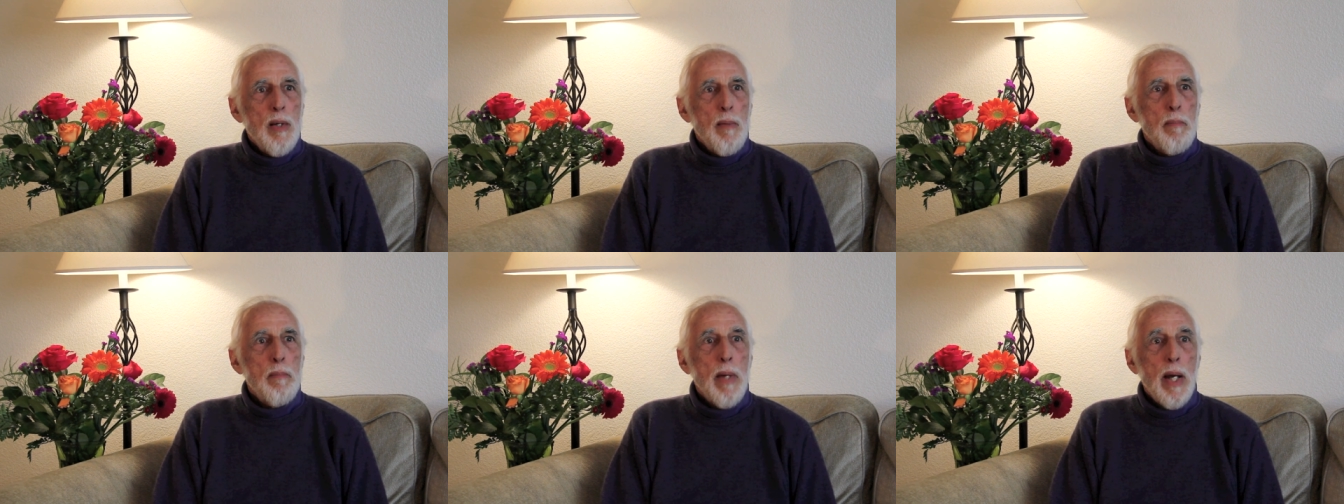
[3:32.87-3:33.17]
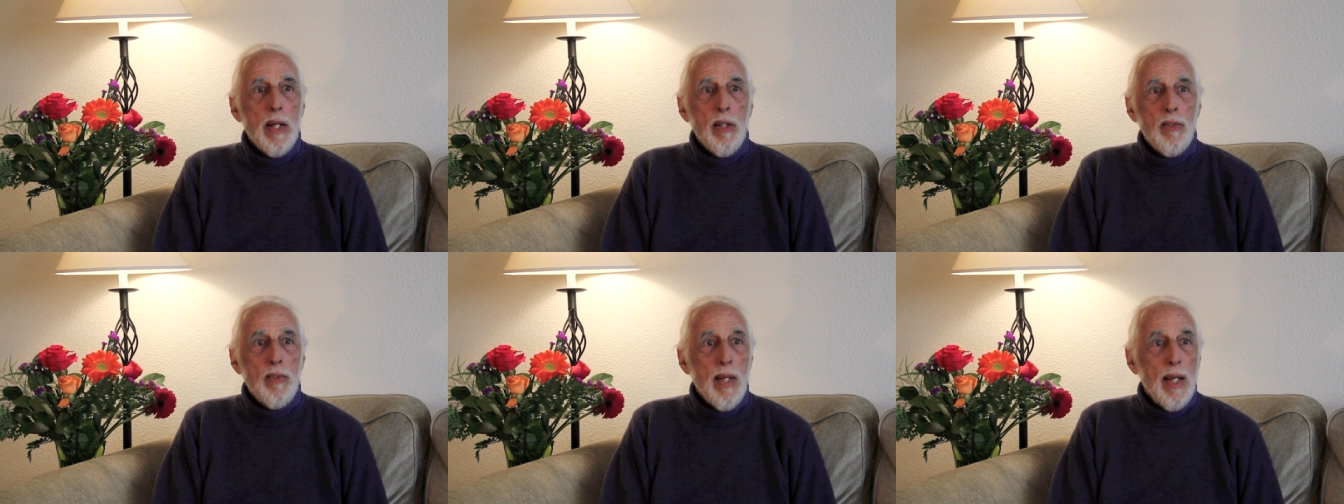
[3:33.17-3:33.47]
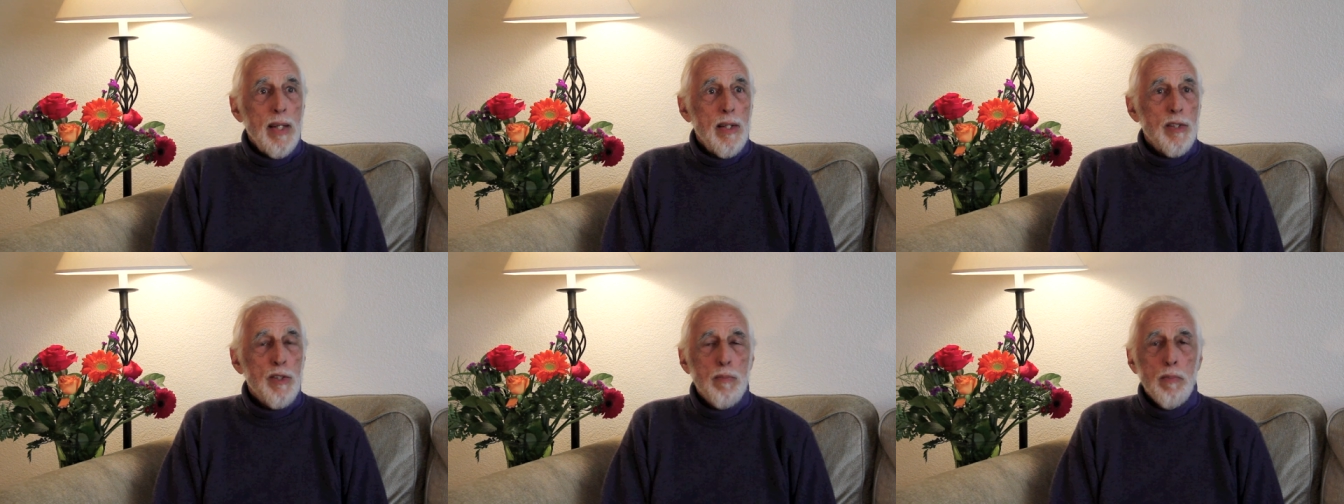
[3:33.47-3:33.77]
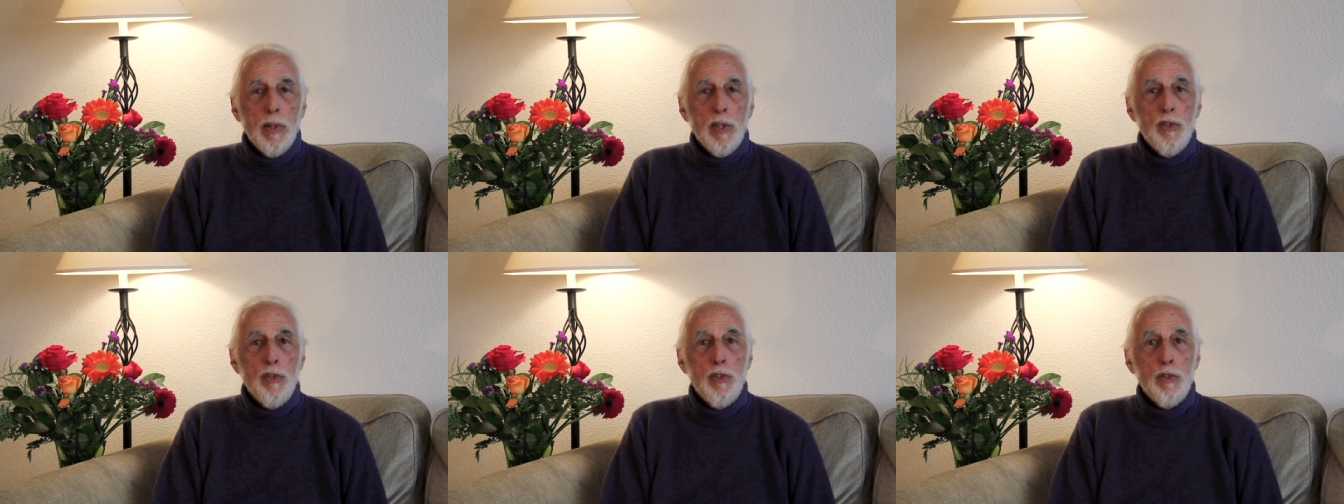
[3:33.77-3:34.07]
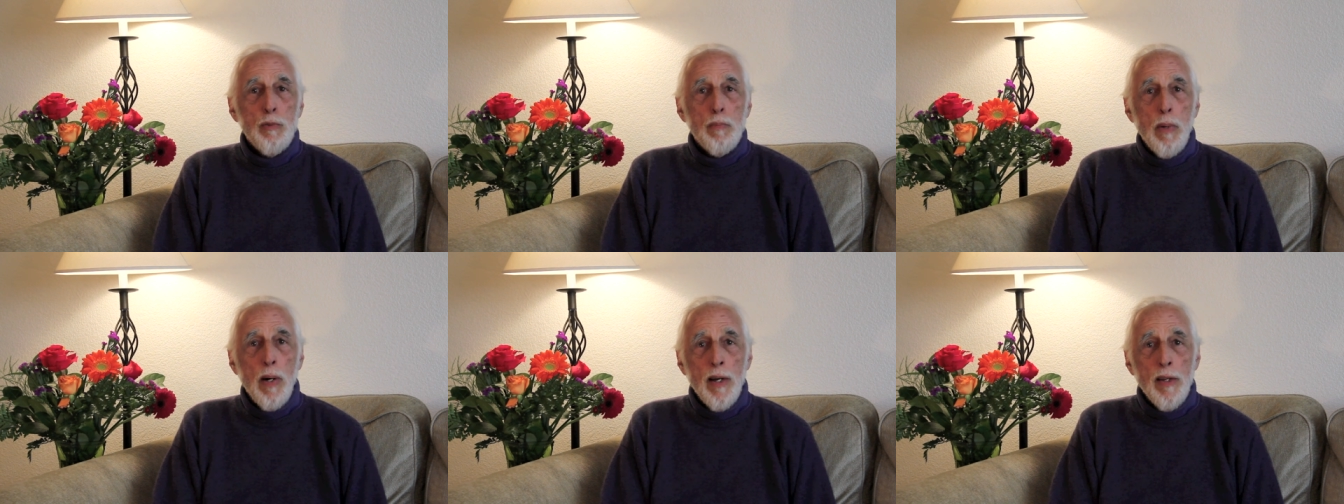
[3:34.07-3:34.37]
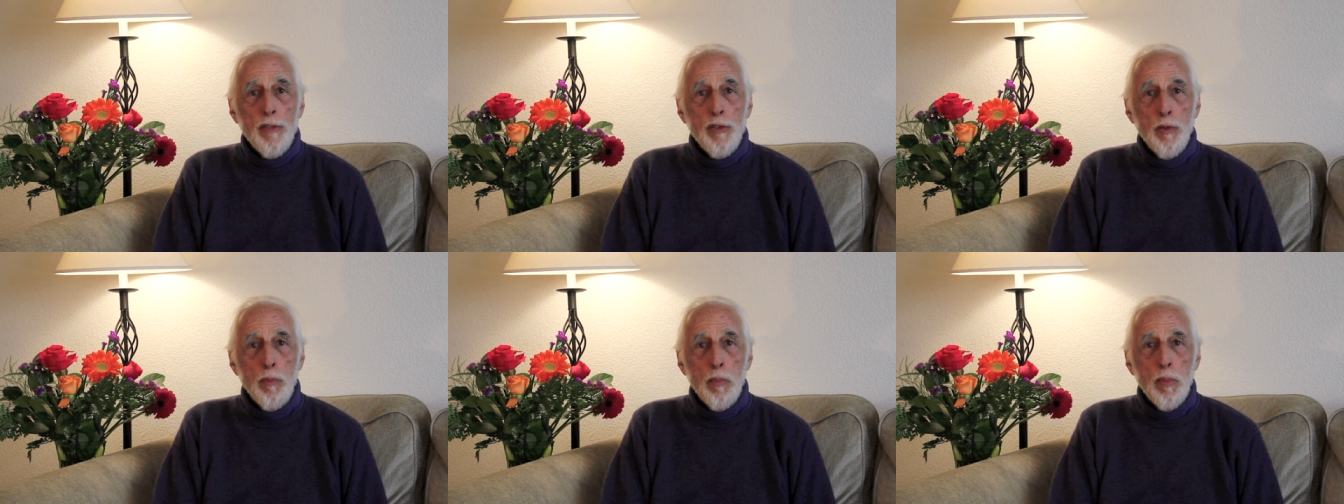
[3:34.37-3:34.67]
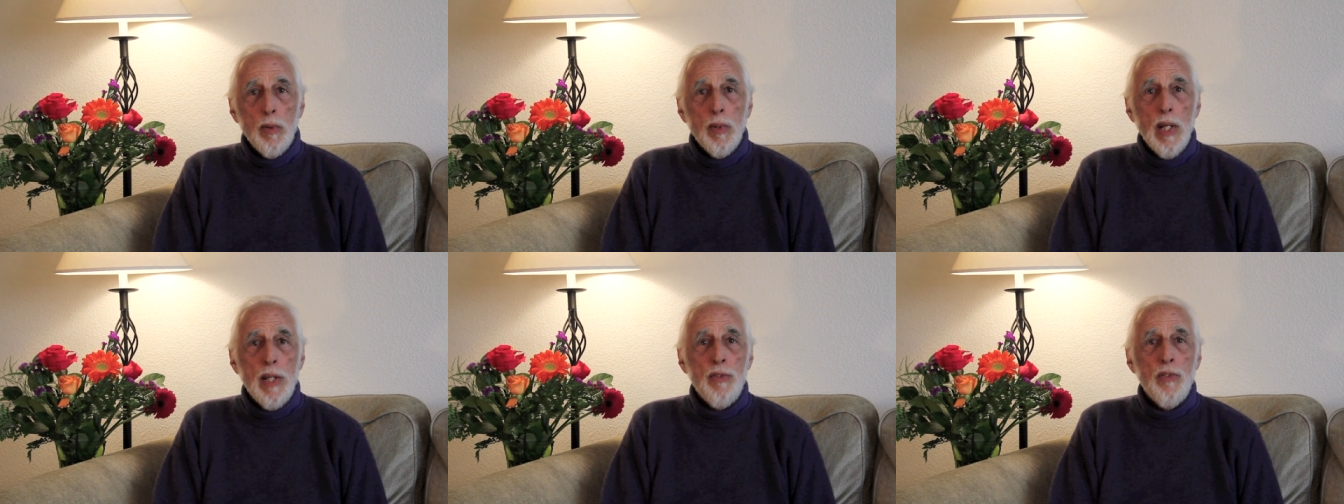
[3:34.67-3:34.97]
meditate as much as
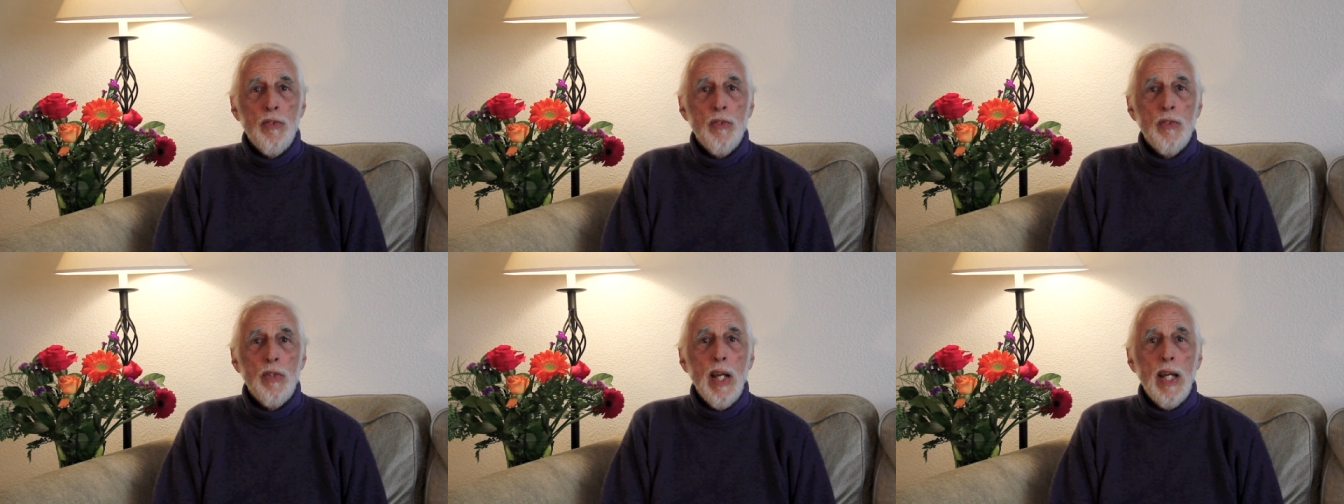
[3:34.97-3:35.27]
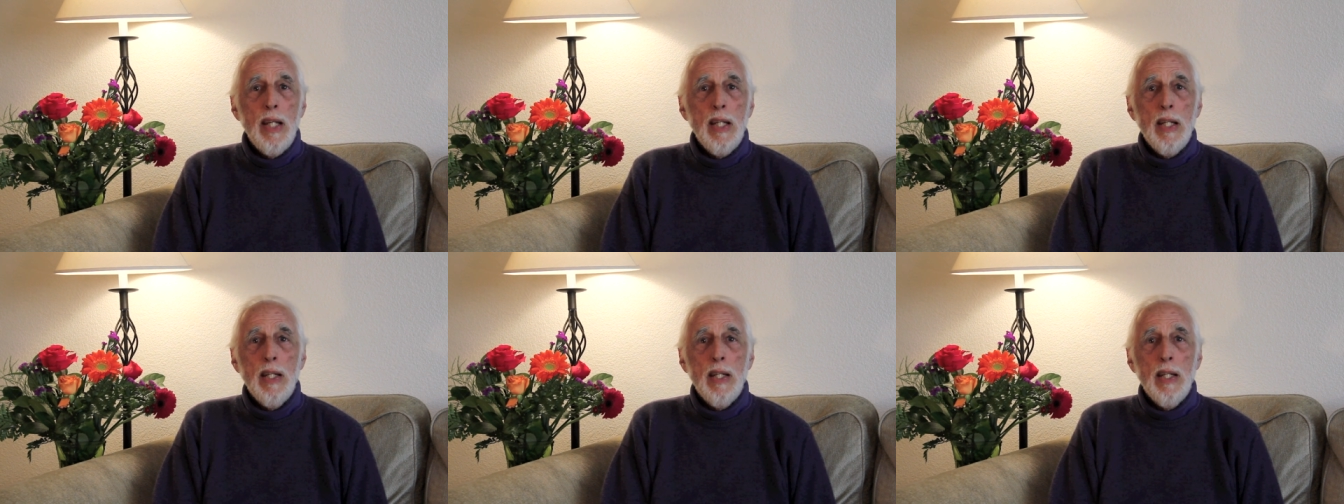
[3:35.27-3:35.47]
possible and stay